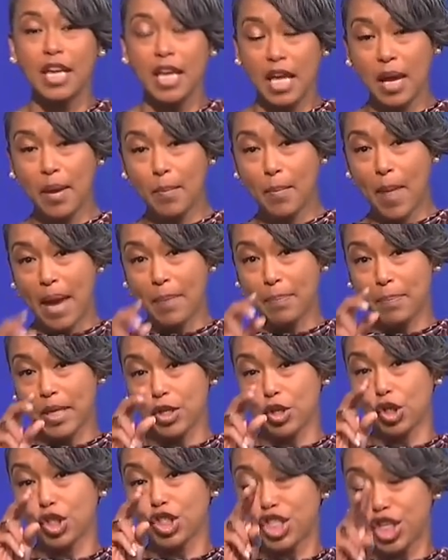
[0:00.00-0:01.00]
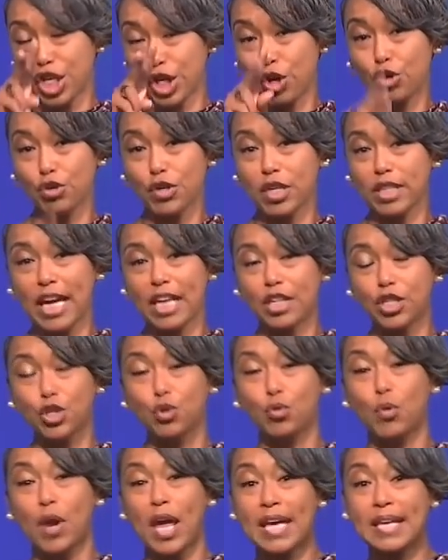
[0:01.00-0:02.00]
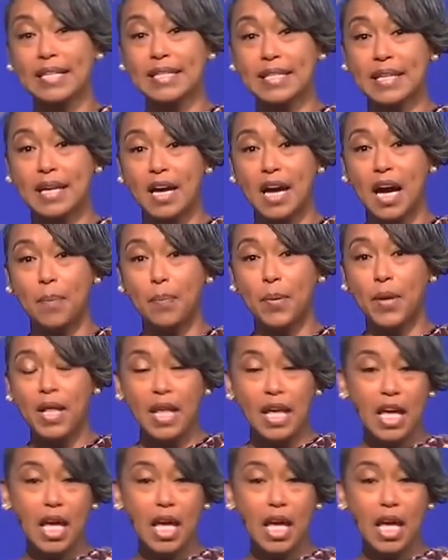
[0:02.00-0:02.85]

It might be your children that you raising up.